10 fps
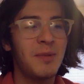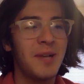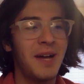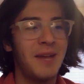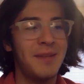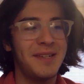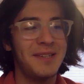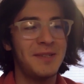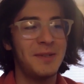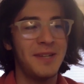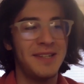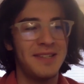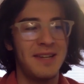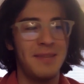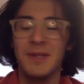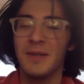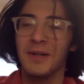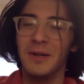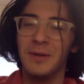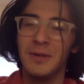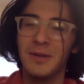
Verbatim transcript: comment a student has typed in their code?